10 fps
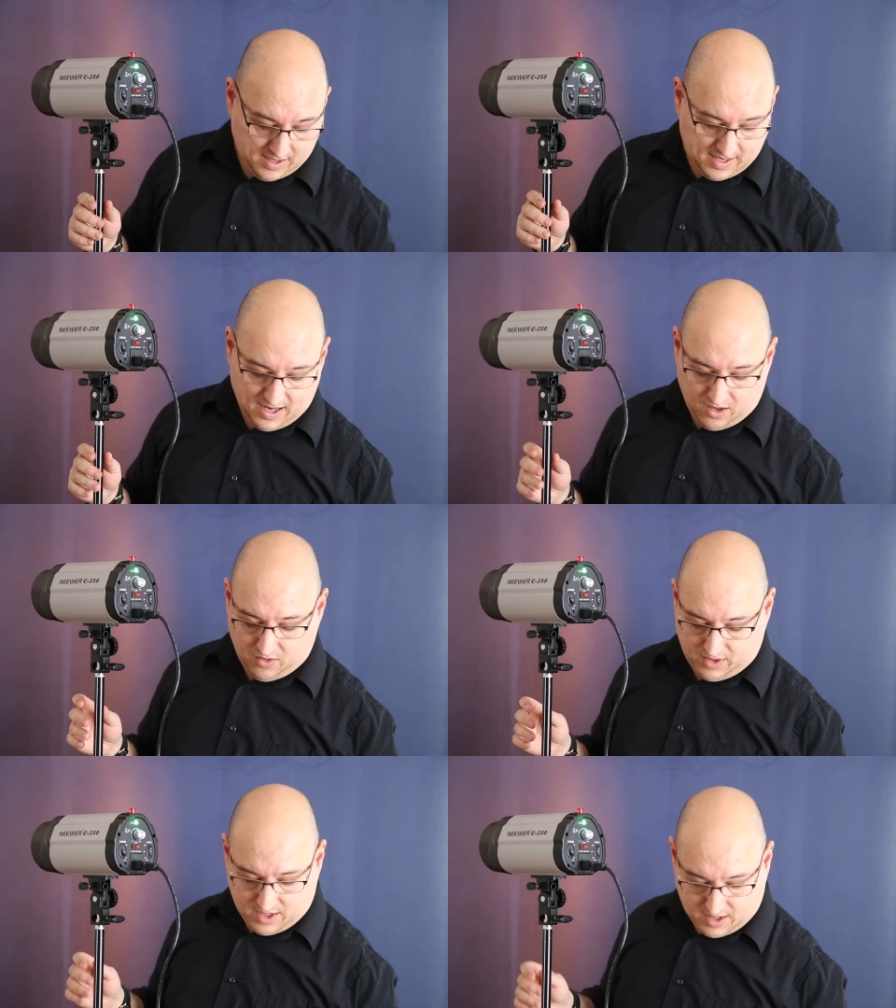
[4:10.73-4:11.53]

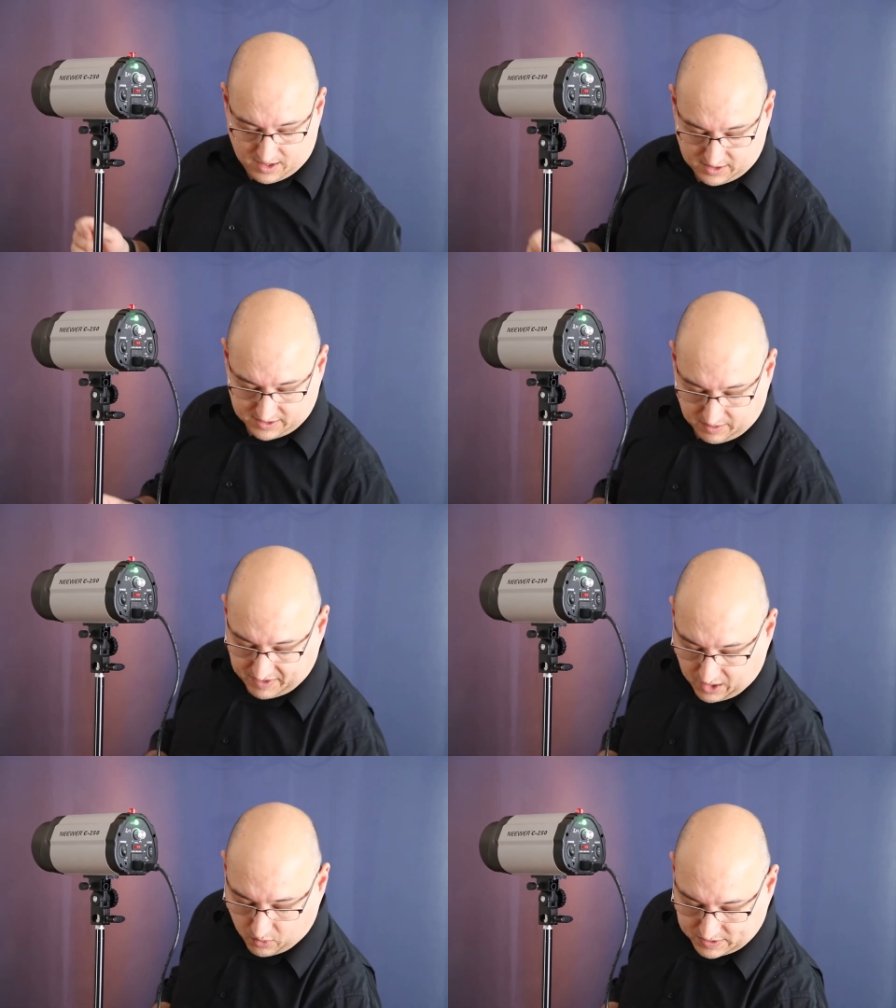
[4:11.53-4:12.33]
Now,
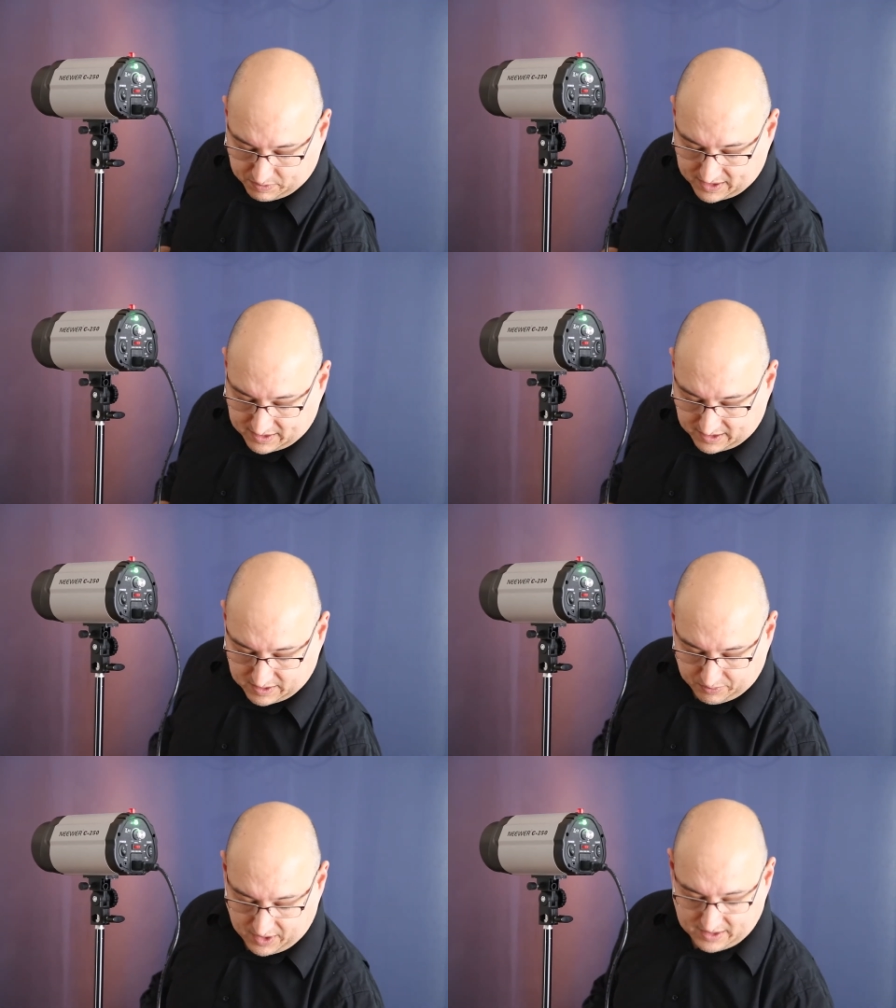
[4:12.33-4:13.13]
something I was pleasantly
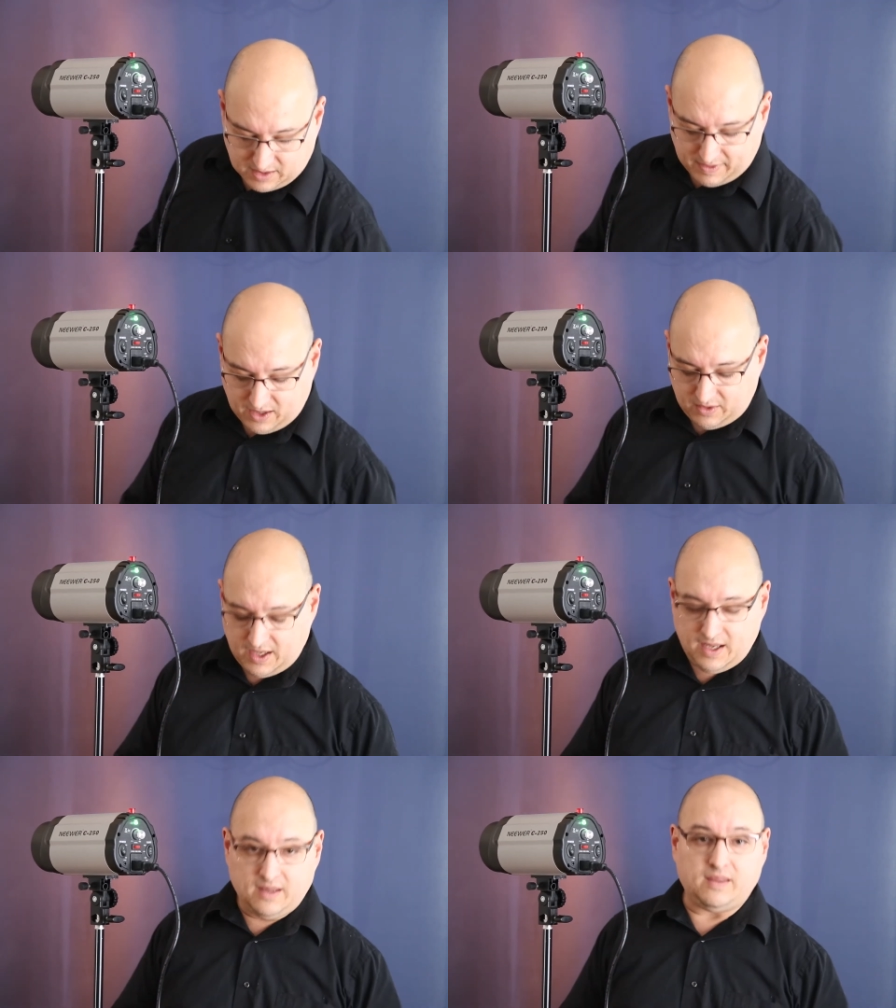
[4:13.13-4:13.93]
surprised about,
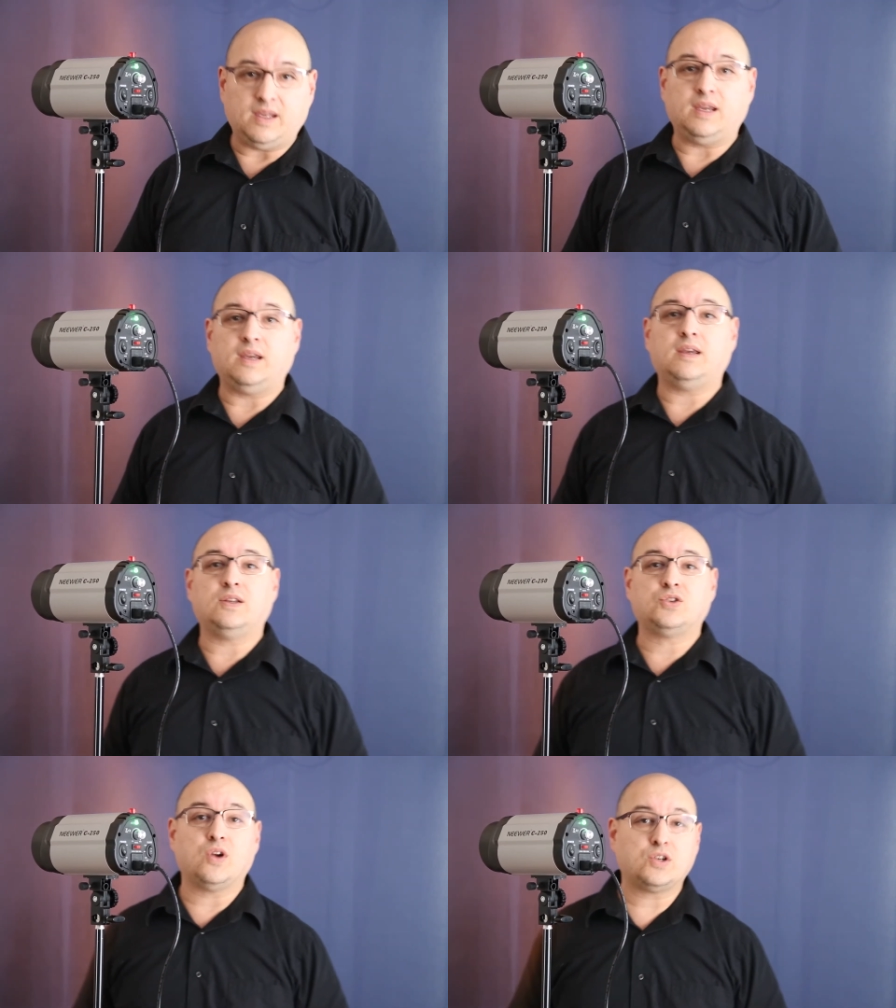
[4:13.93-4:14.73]
the
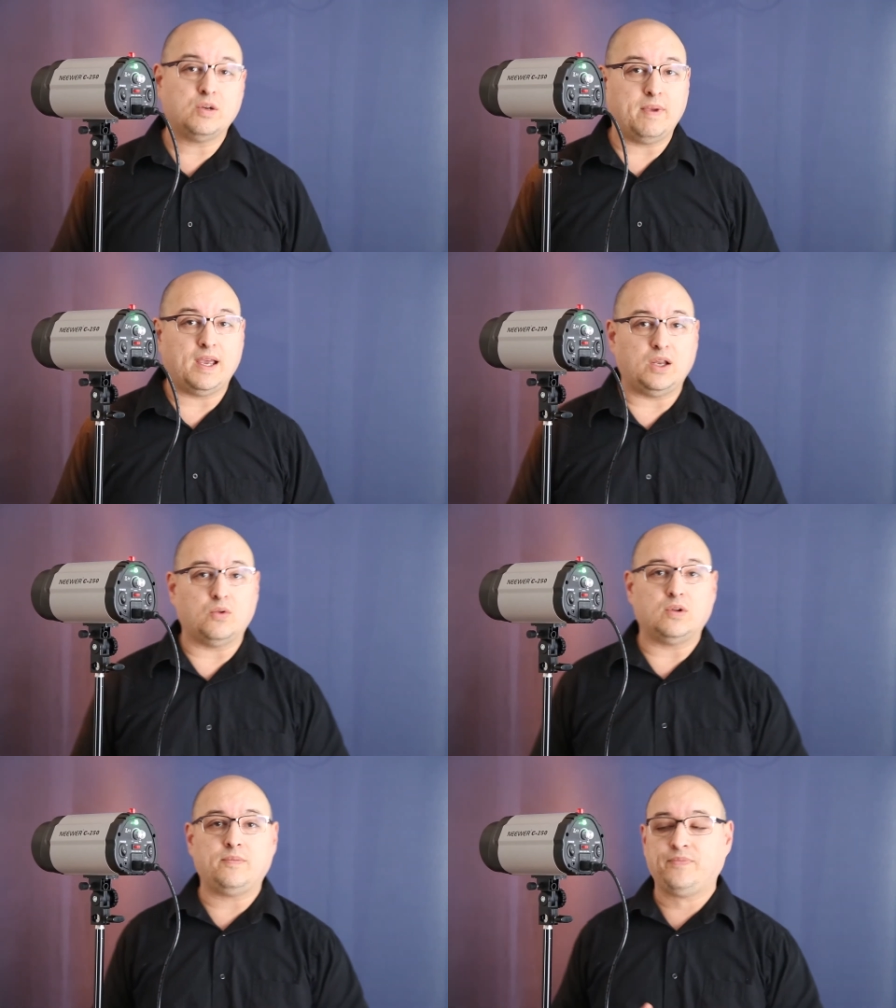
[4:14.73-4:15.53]
instruction
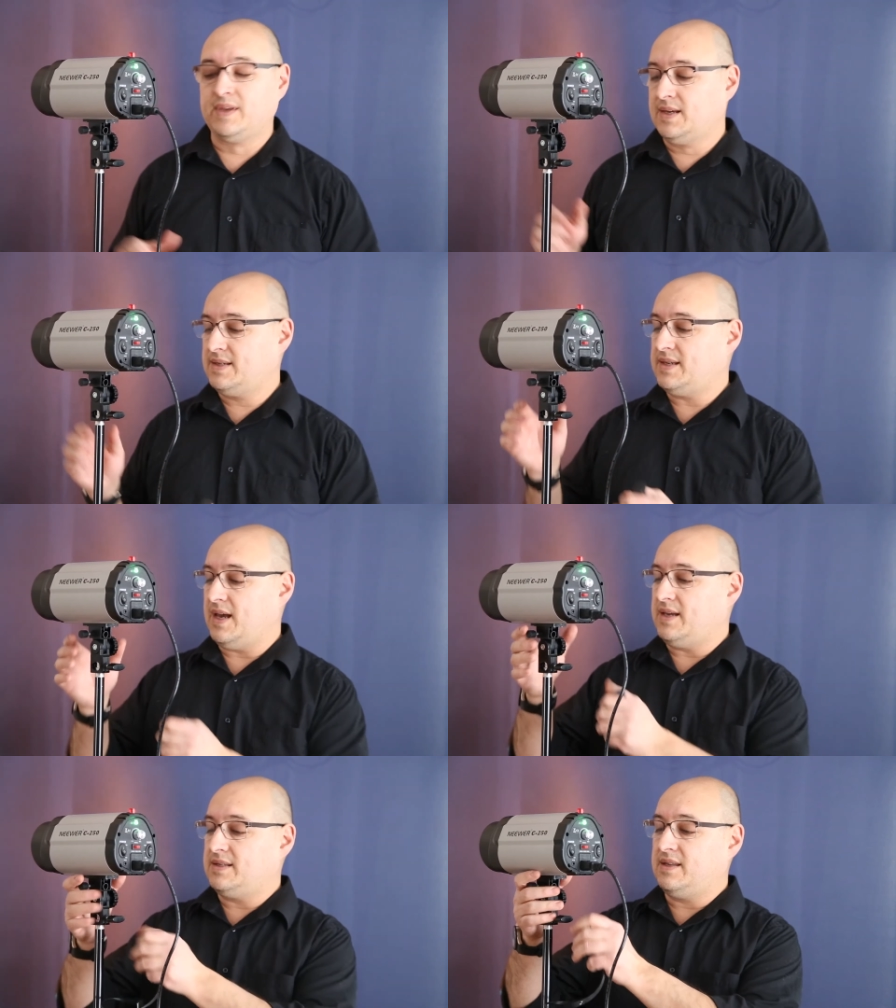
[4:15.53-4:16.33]
manual
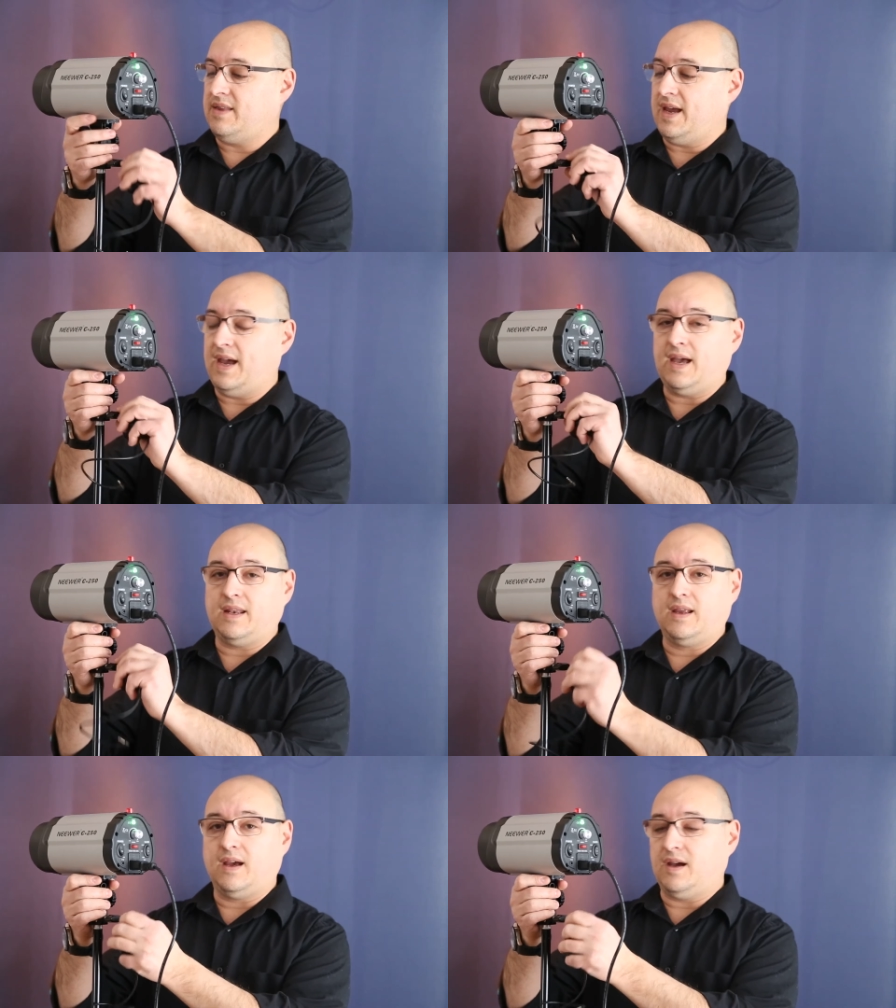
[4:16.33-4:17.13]
says that